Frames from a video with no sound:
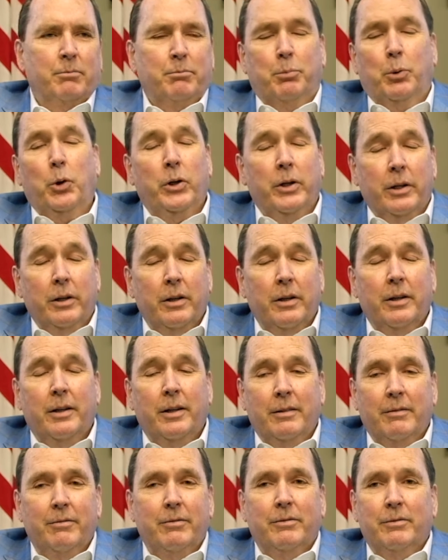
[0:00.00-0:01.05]
pretty good
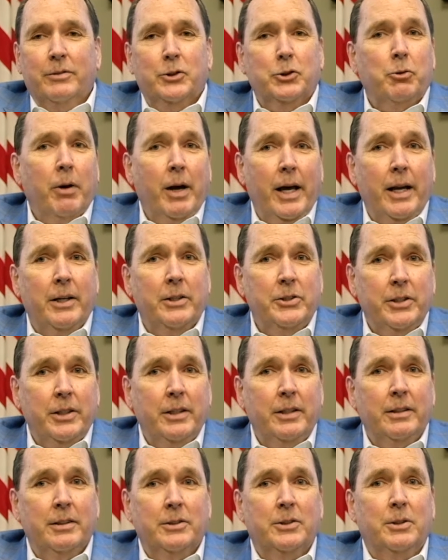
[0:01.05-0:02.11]
at
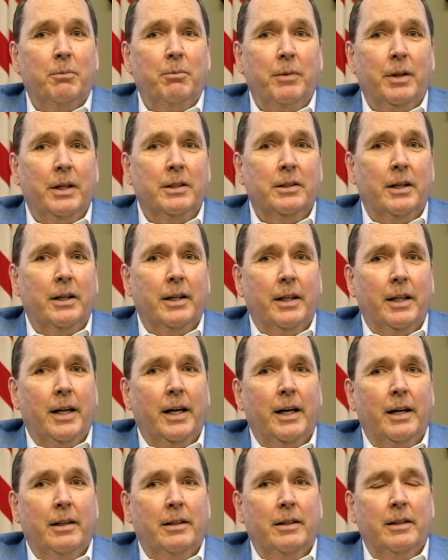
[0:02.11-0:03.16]
strategy and some things like
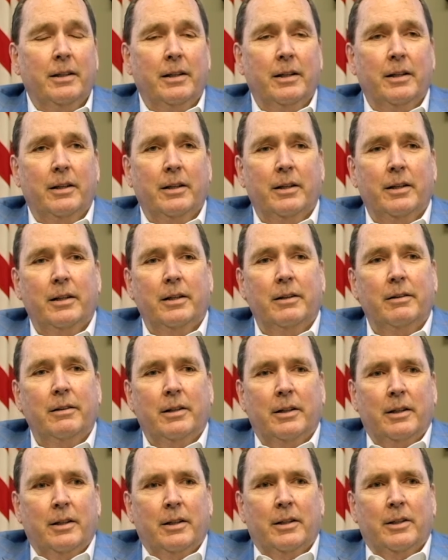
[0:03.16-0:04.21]
that. And uh,
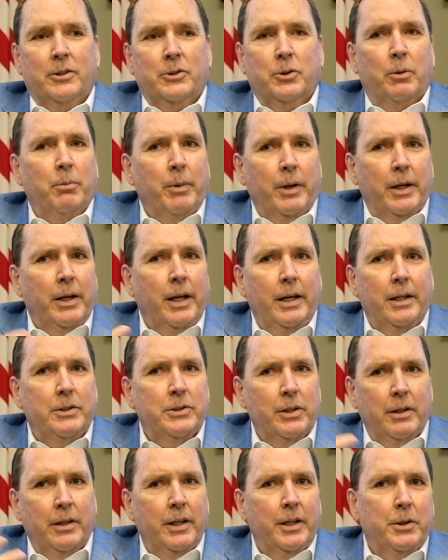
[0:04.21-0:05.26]
so my days
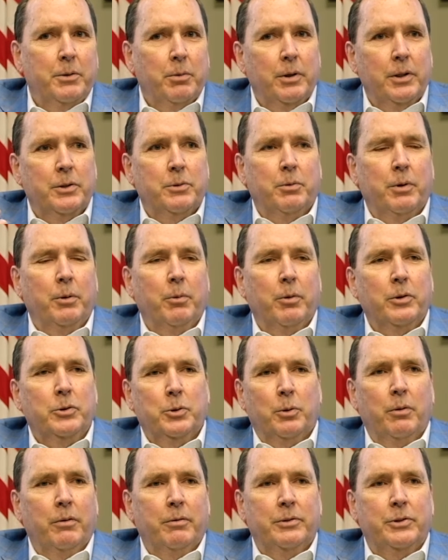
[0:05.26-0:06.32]
at Ditch Witch, we were
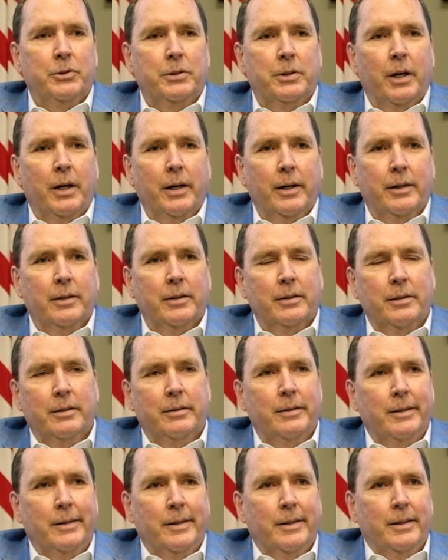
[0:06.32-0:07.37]
sort of stuck
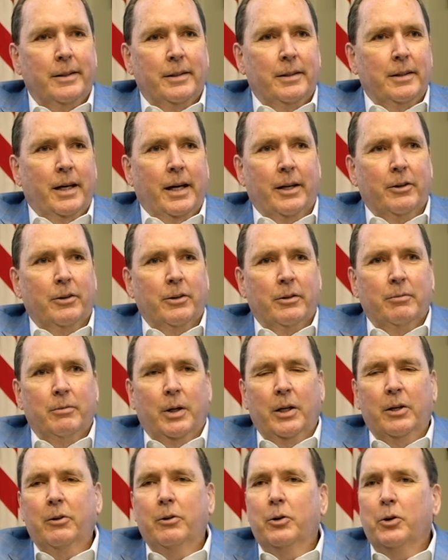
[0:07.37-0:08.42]
on, I don't know,
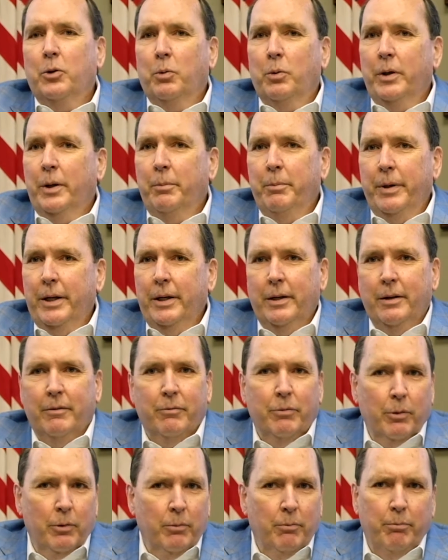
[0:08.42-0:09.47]
120 million
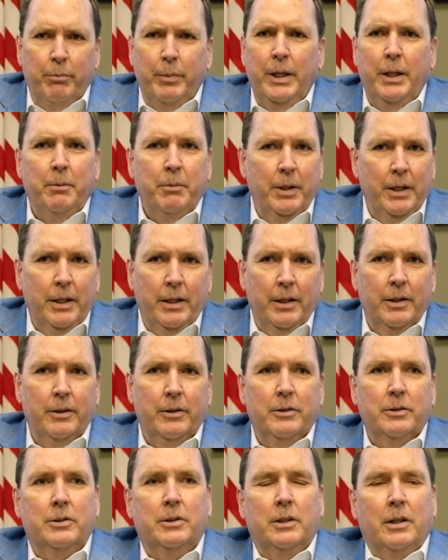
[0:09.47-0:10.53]
for many, many
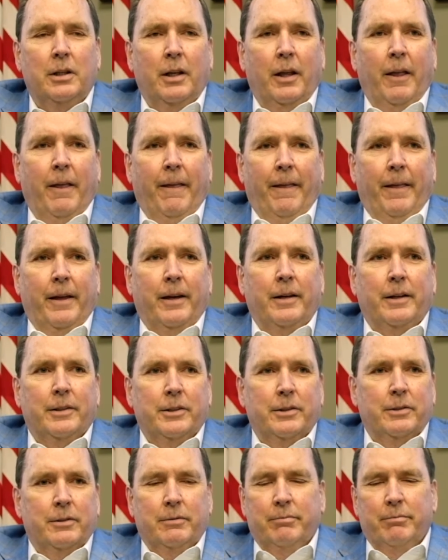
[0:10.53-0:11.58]
years.
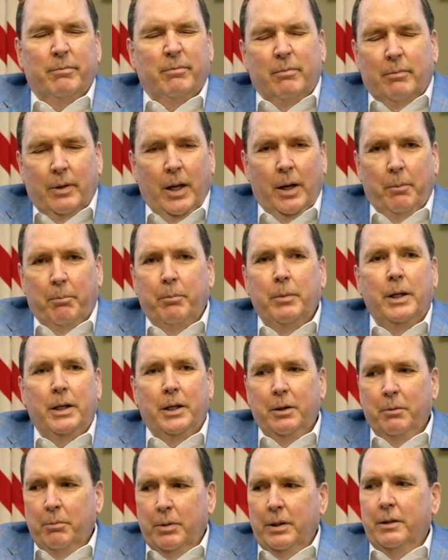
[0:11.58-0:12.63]
And not
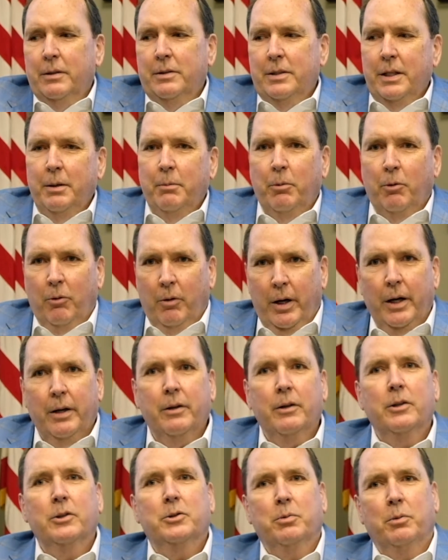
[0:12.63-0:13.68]
me, but the team
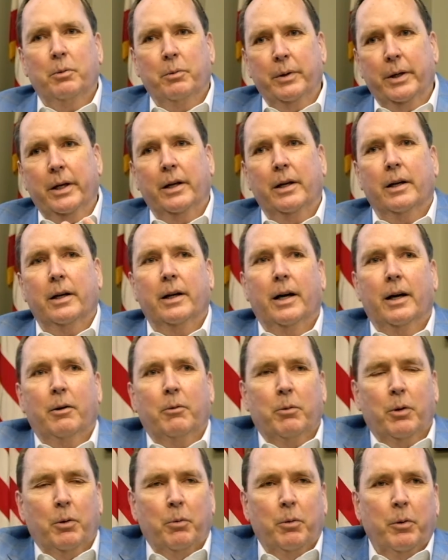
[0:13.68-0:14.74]
around us when we kind of got
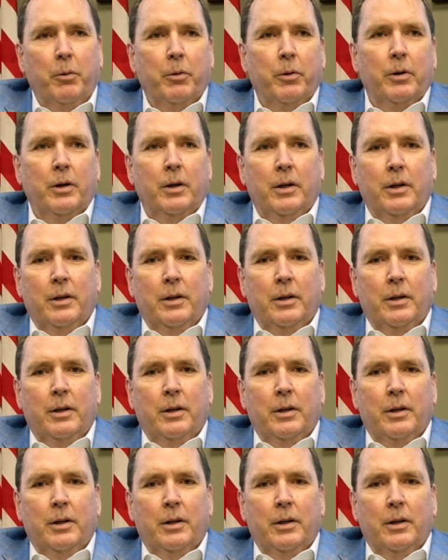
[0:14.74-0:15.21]
where we were